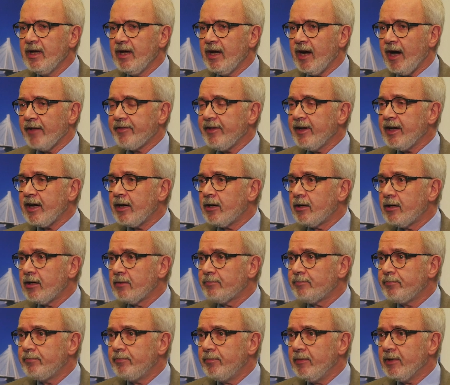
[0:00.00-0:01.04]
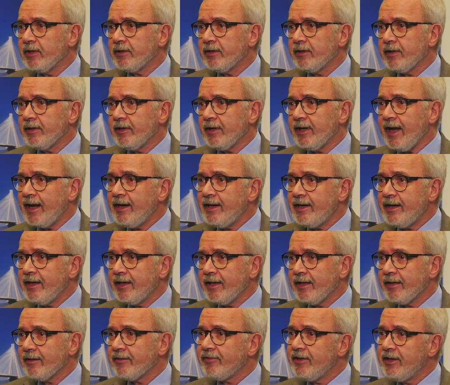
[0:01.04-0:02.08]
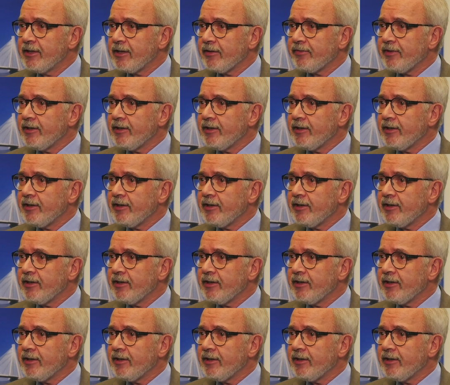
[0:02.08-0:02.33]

I think our lending in the field of